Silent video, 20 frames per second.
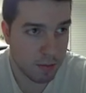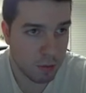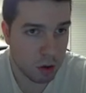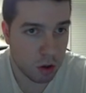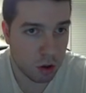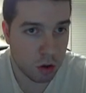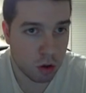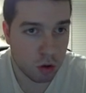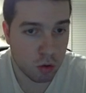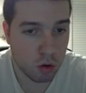
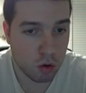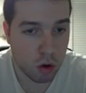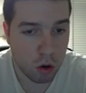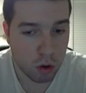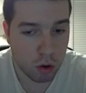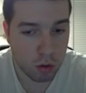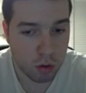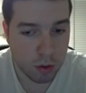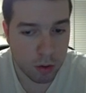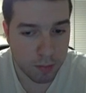to
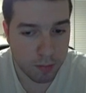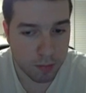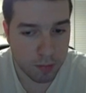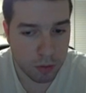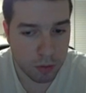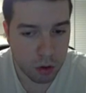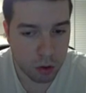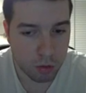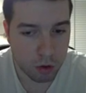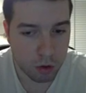go
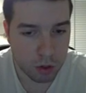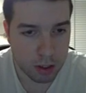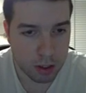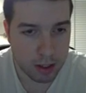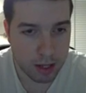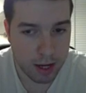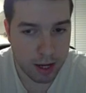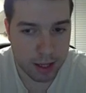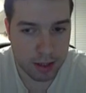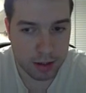towards
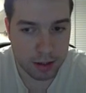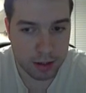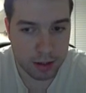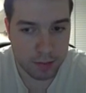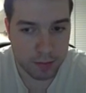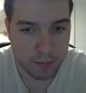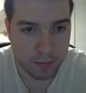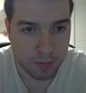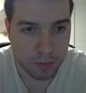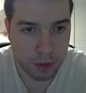that
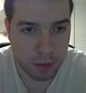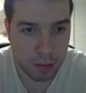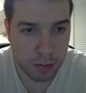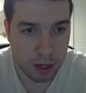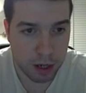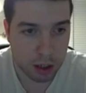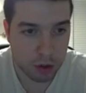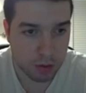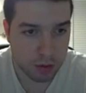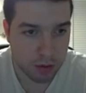
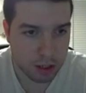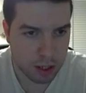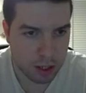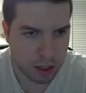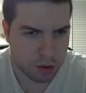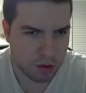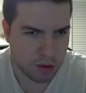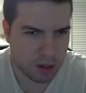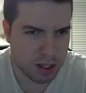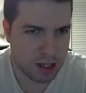part of the site.
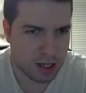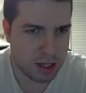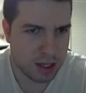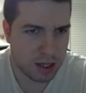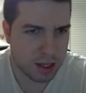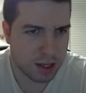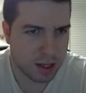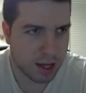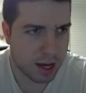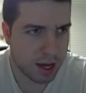You can see
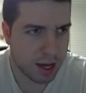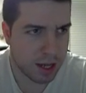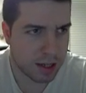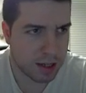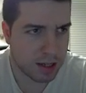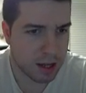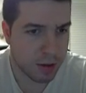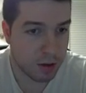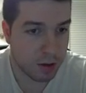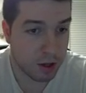nades,
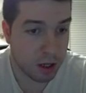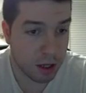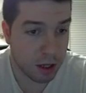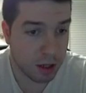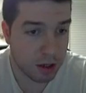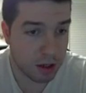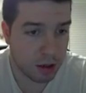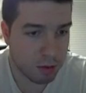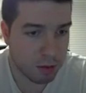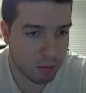everything.
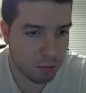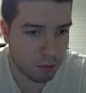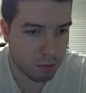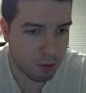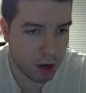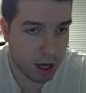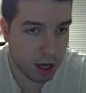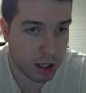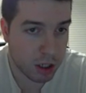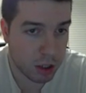
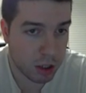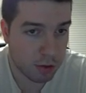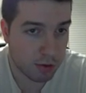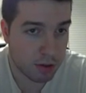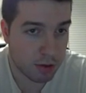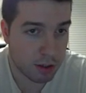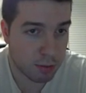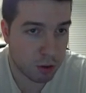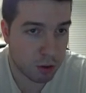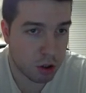Falasha throws a
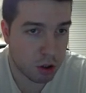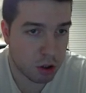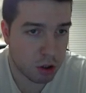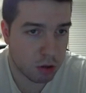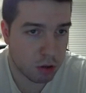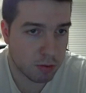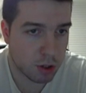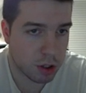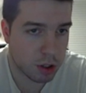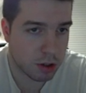molotov, which they